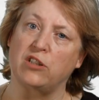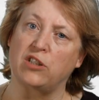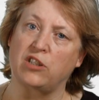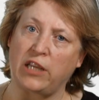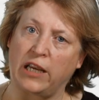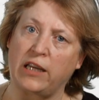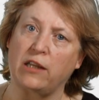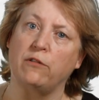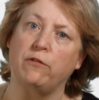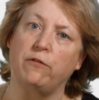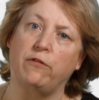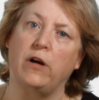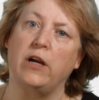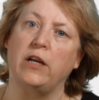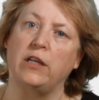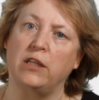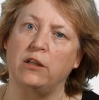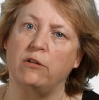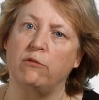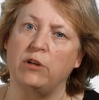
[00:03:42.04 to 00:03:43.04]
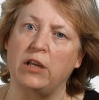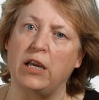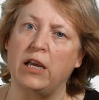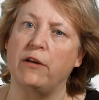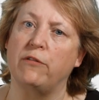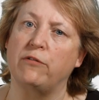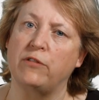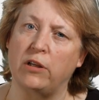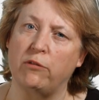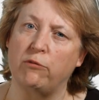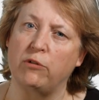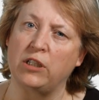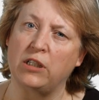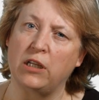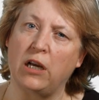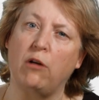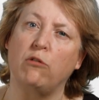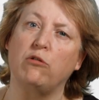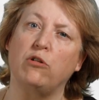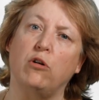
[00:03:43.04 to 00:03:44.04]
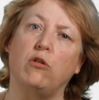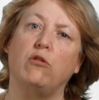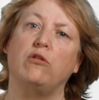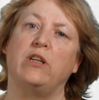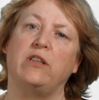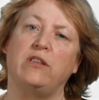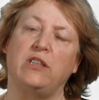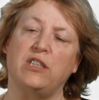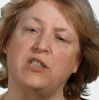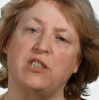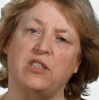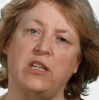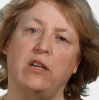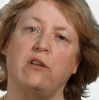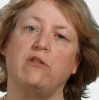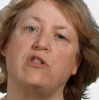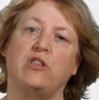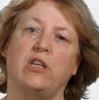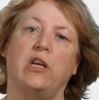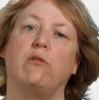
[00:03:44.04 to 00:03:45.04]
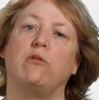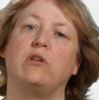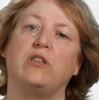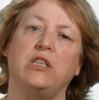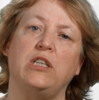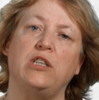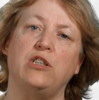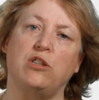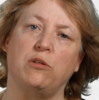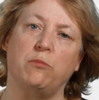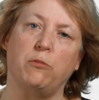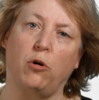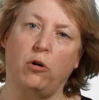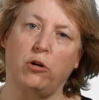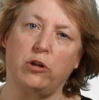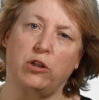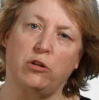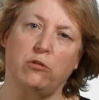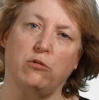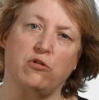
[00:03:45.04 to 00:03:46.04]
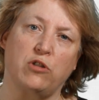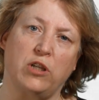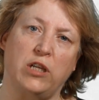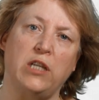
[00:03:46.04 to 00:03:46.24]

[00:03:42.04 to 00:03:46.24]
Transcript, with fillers: a second finding, we have that we now know that these cell-cell adhesion molecules